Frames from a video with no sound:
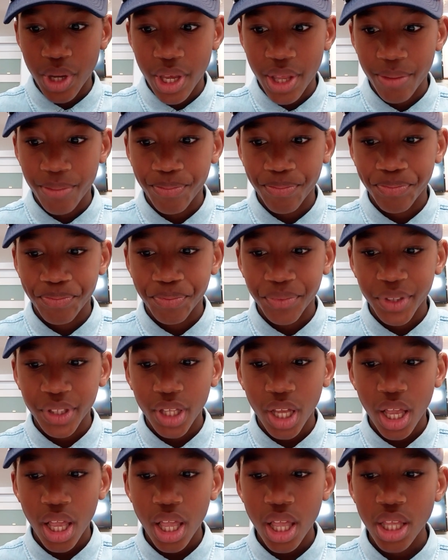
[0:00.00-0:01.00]
twin,
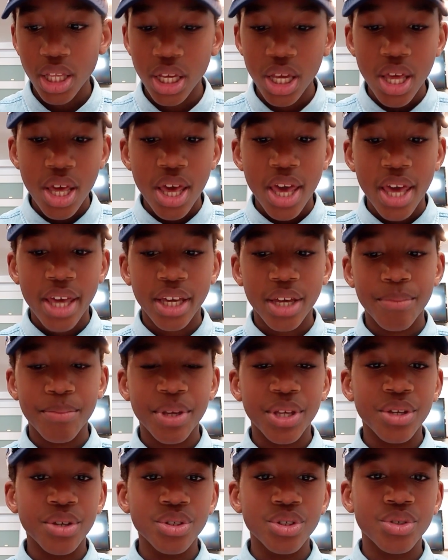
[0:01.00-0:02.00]
it can
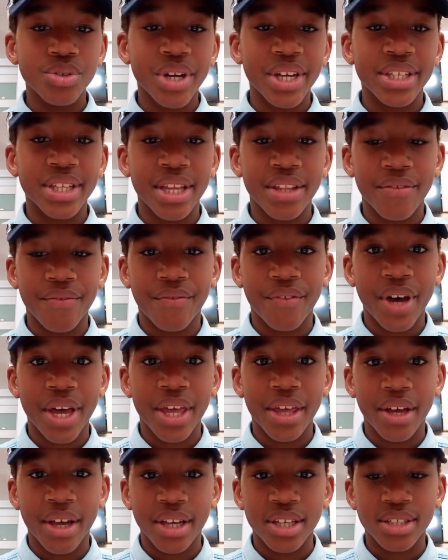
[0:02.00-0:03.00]
be used to
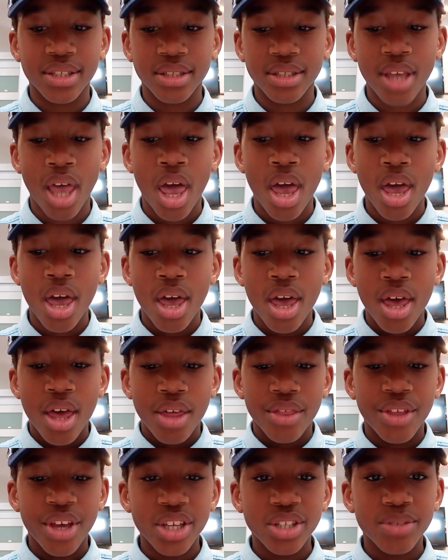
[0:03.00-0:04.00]
identify us.
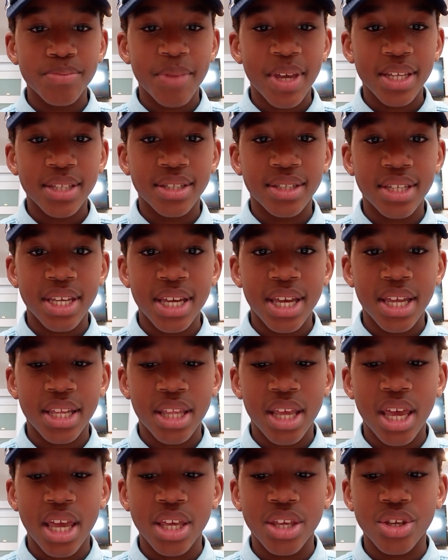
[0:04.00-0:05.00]
This makes
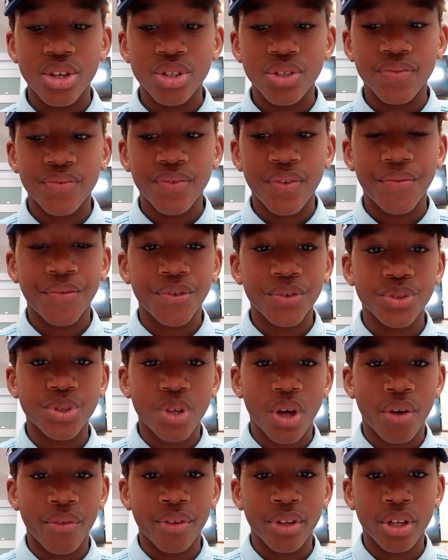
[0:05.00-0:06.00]
DNA useful for
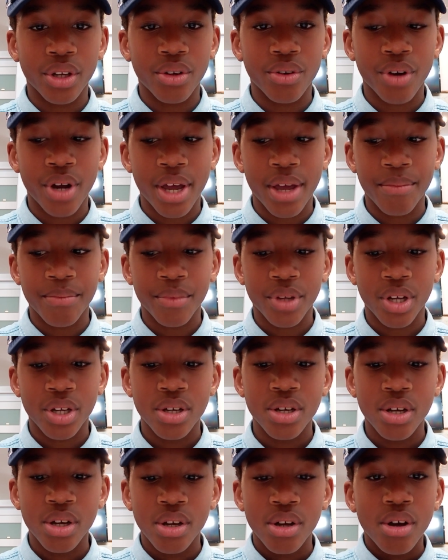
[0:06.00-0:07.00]
solving a crime.
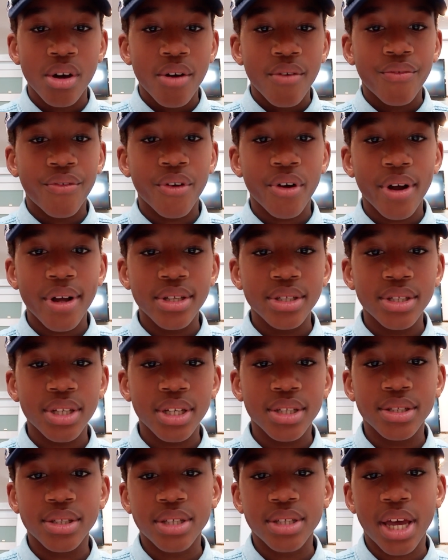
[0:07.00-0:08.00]

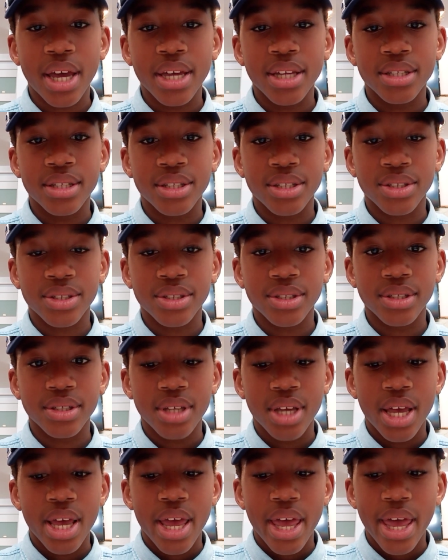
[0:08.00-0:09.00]
Forensic scientists,
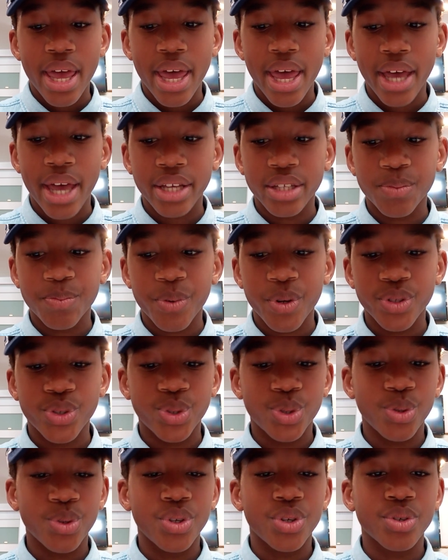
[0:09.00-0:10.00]

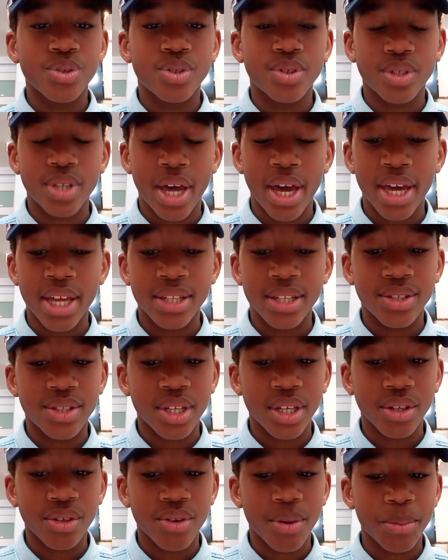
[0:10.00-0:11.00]
experts who use science
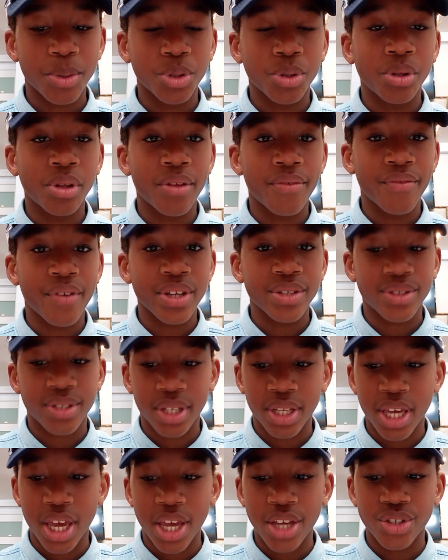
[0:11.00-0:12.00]
in criminal
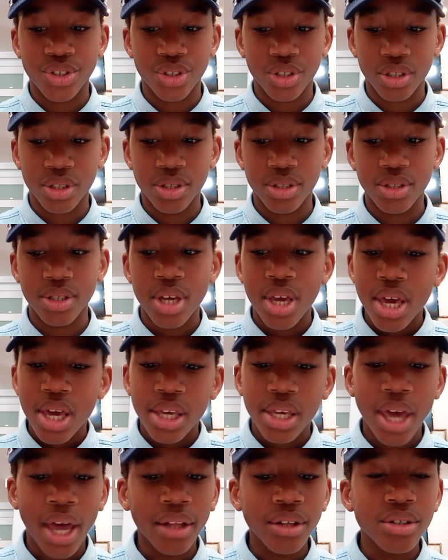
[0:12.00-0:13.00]
investigations,
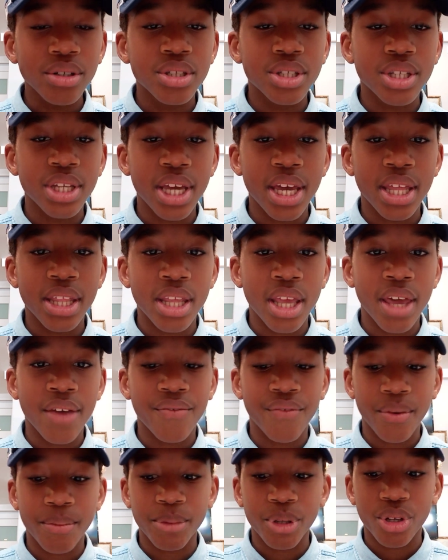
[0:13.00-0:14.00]
gather
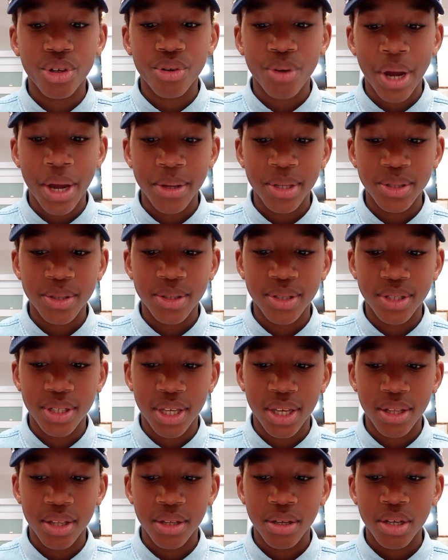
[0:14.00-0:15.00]
DNA from a crime
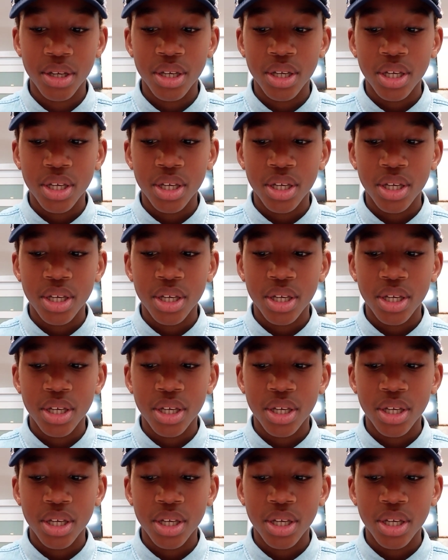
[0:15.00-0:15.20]
scene,